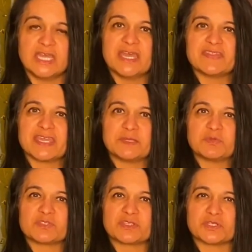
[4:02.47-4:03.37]
they end up
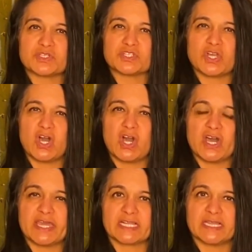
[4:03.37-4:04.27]
using their jaw
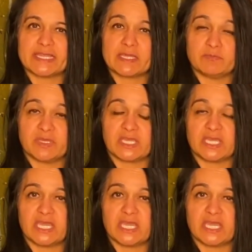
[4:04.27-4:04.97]
and clamping